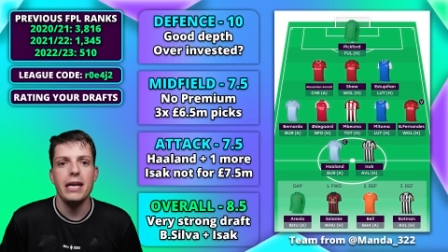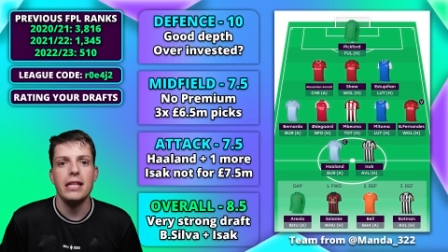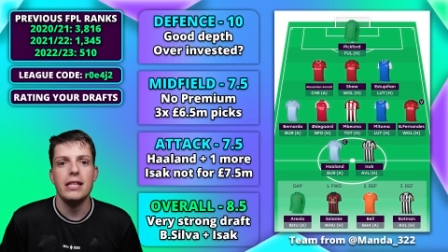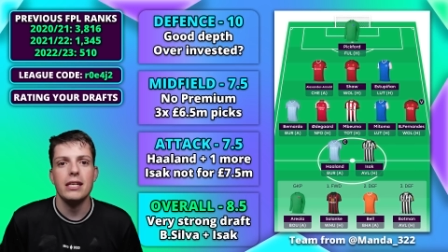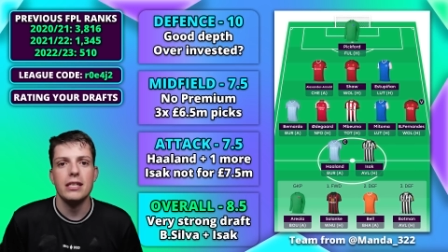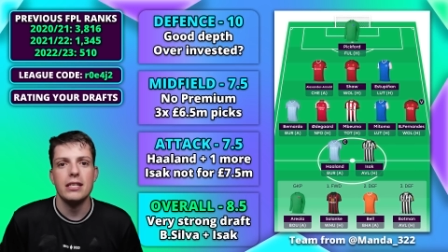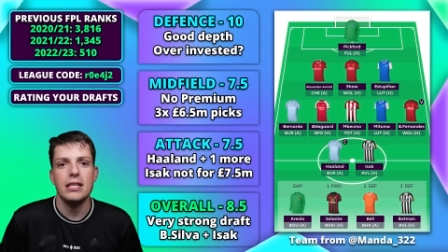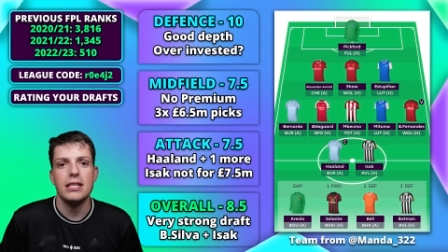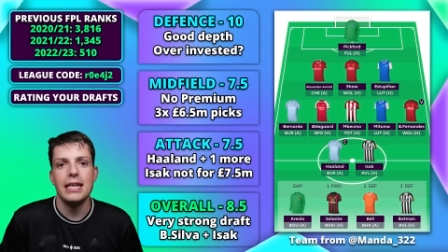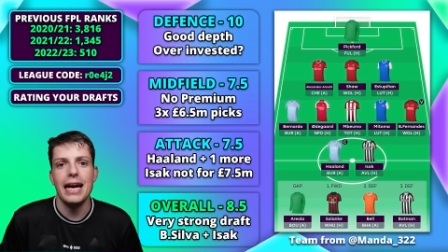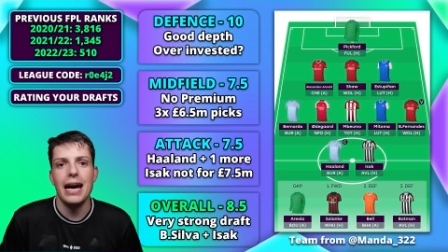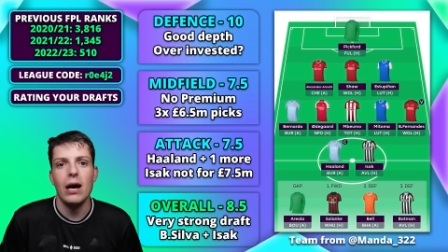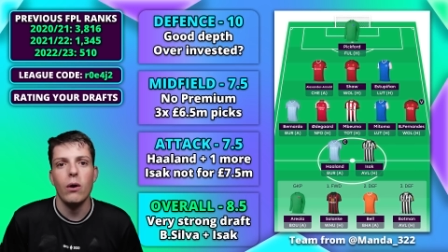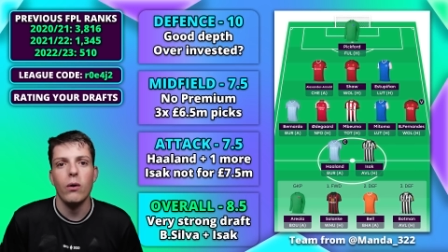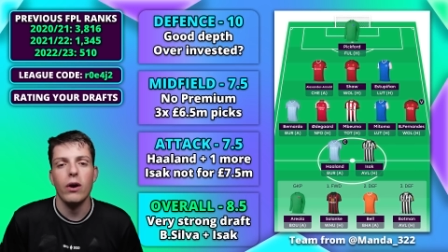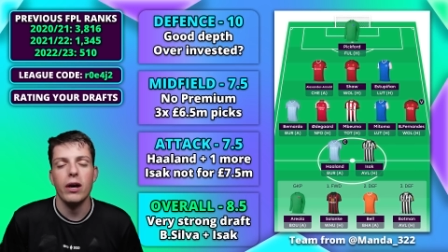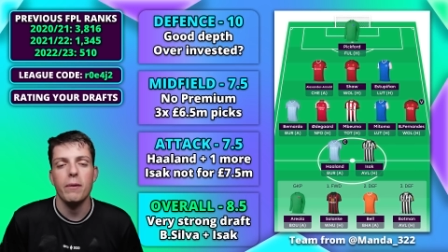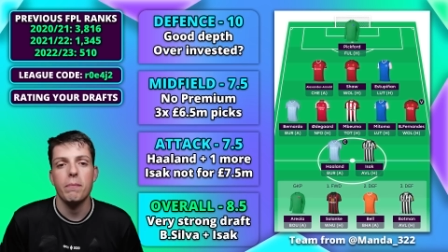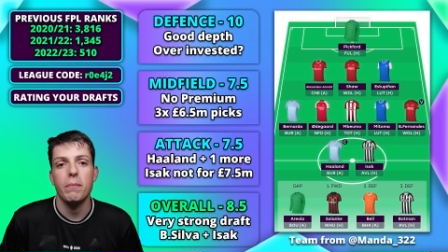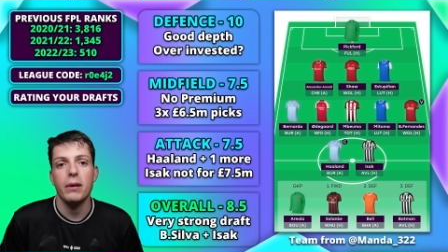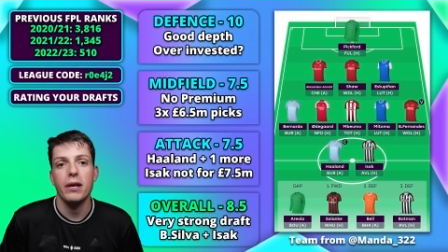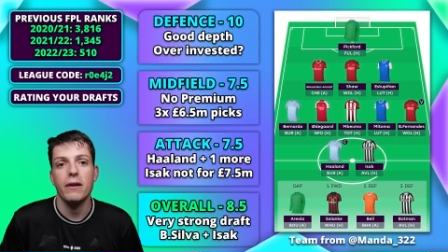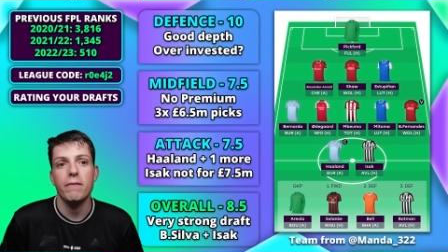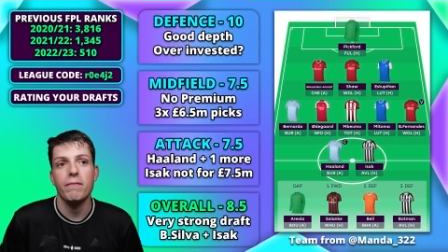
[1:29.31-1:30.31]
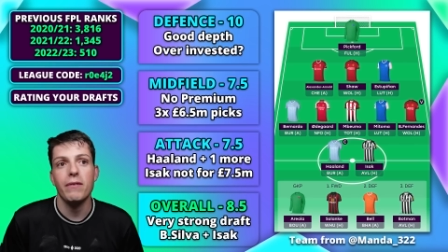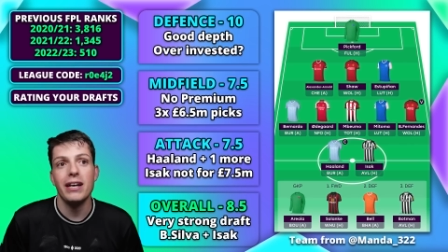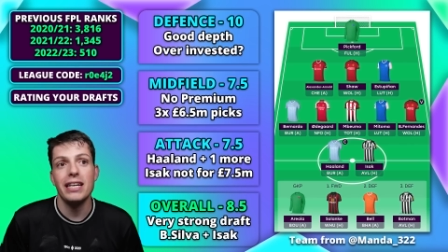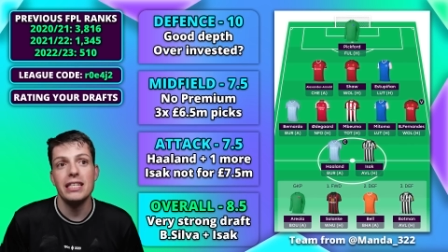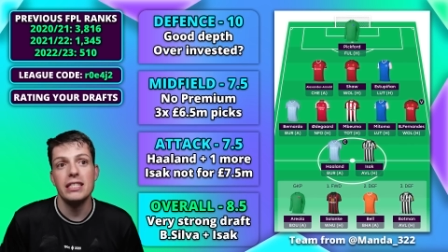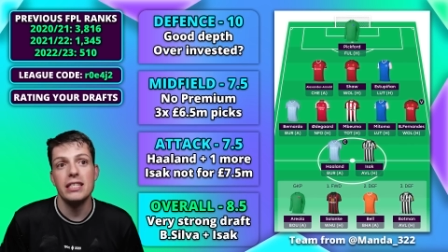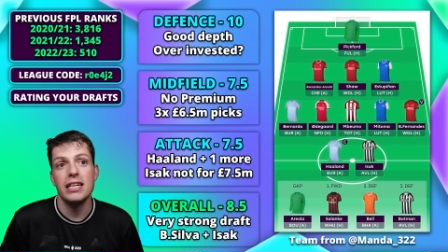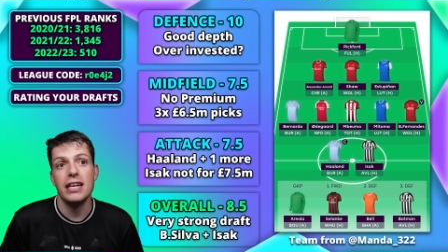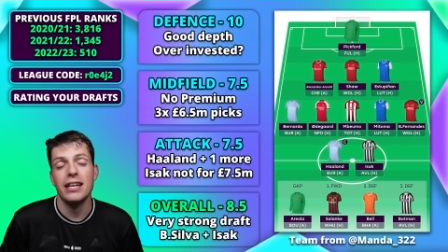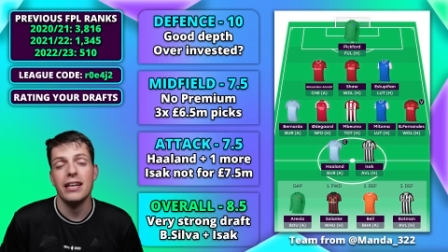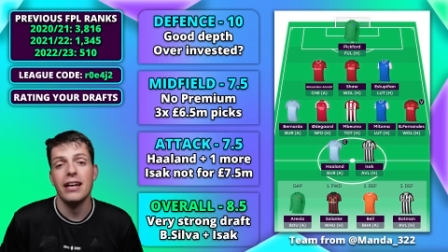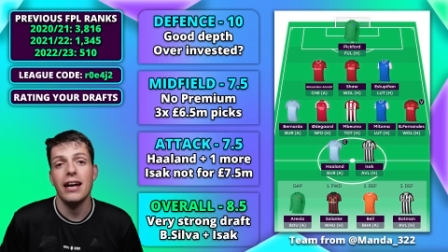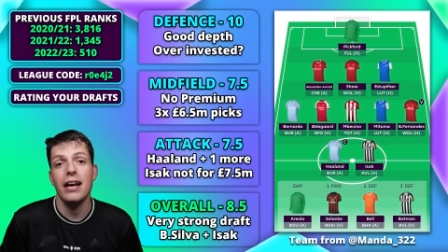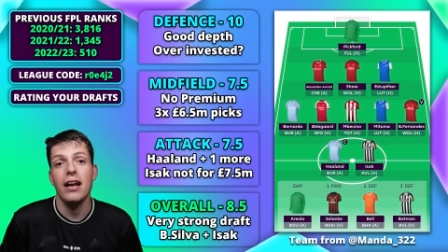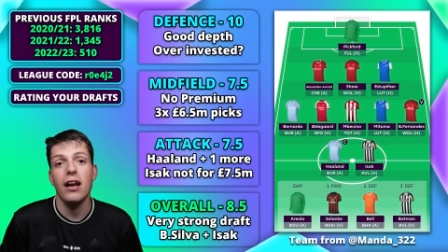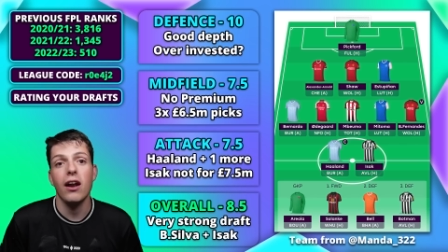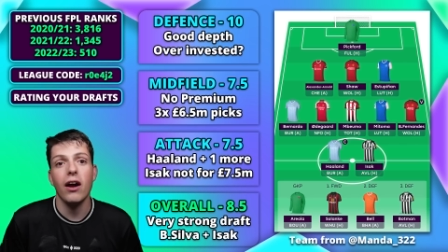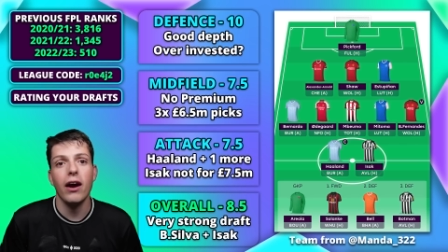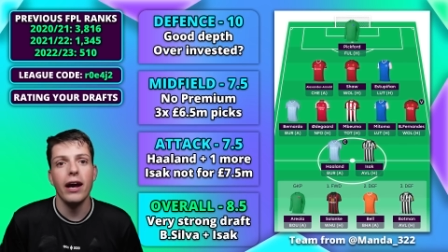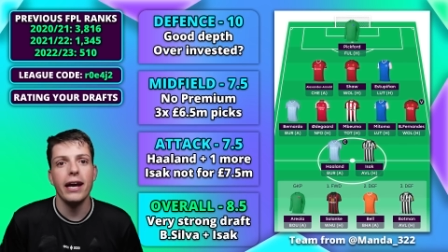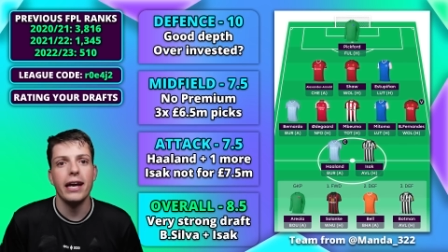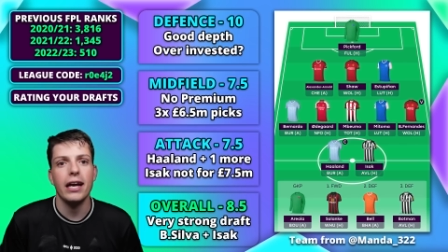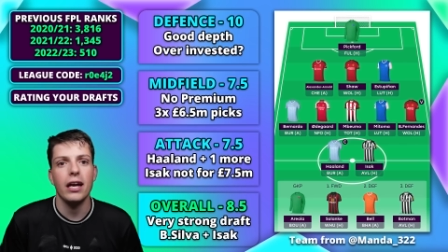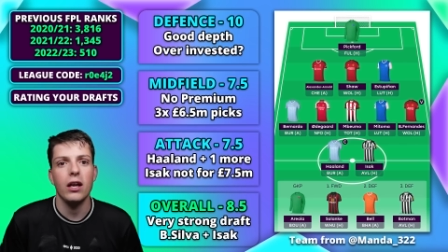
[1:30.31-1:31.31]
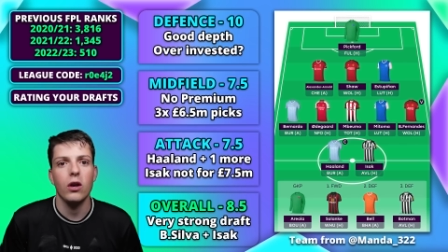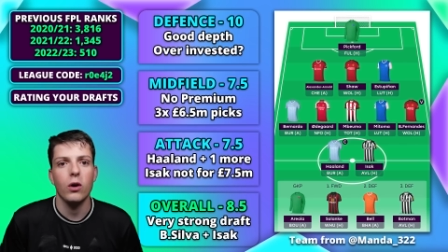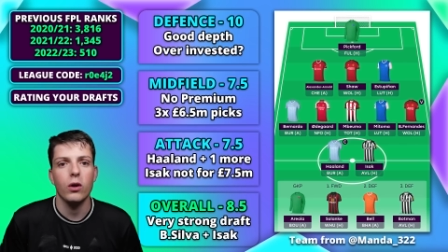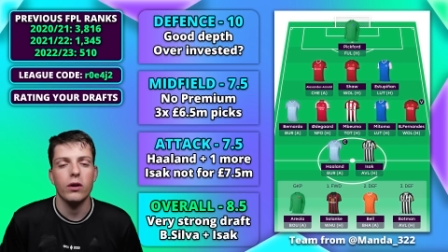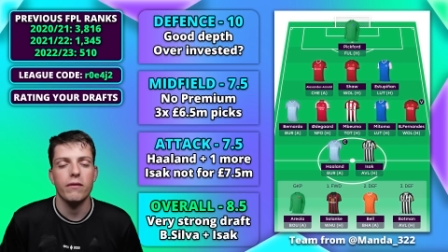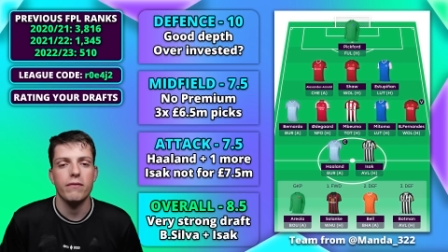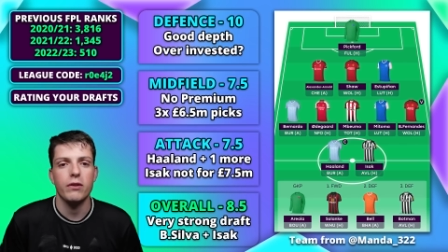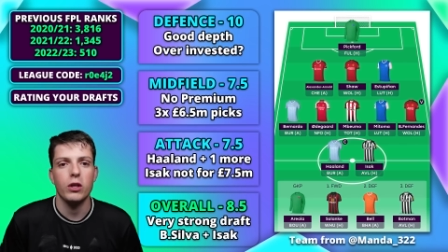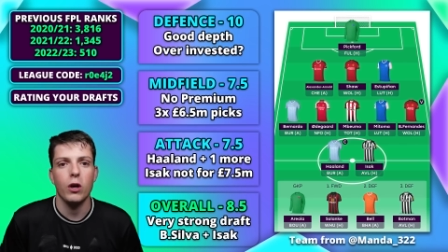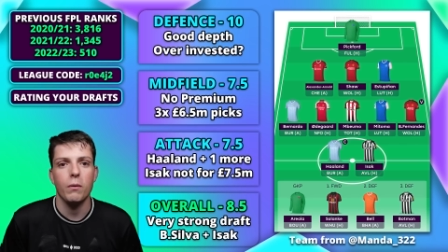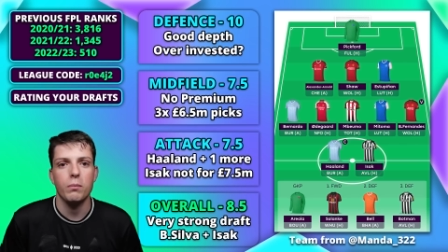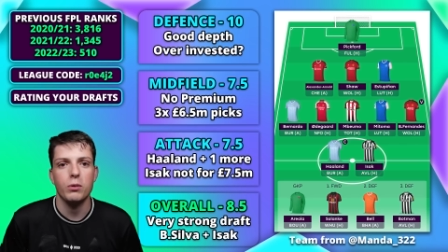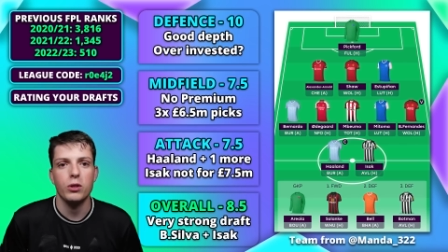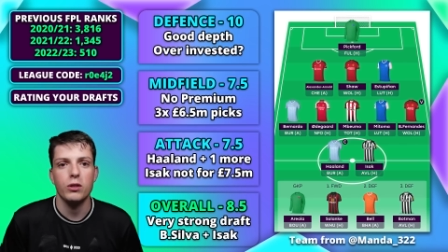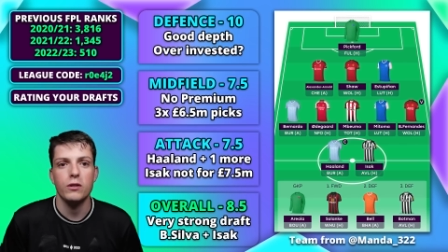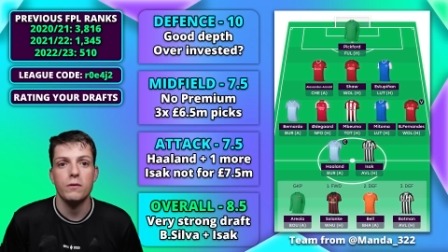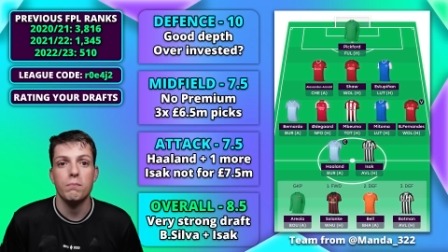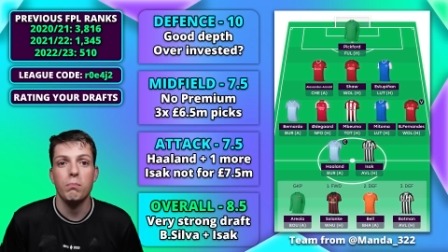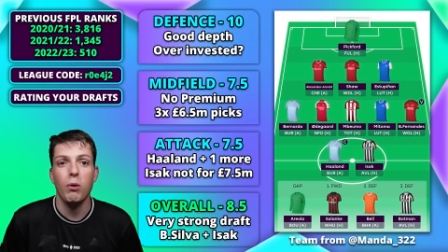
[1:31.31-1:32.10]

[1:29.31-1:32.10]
this is how I'd be investing, and I like a lot of the options.